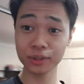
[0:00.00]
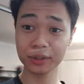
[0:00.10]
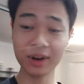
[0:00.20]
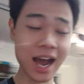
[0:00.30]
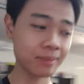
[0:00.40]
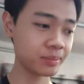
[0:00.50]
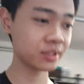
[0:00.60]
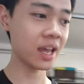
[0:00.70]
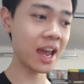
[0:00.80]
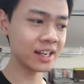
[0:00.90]

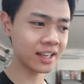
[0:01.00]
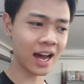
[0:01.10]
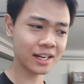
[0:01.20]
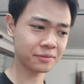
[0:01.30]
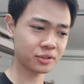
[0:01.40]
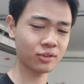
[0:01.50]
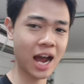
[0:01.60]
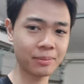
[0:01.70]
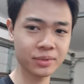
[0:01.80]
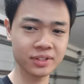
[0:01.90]
scraps, any kind of
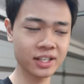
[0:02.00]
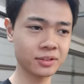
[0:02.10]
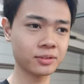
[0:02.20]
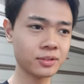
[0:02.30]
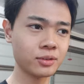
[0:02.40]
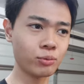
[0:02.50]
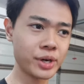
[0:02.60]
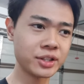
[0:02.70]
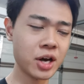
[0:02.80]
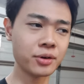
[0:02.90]
scraps that
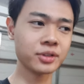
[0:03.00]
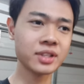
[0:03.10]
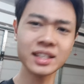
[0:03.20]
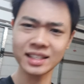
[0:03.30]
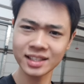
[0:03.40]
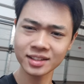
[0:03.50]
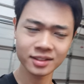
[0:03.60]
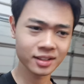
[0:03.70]
we don't eat,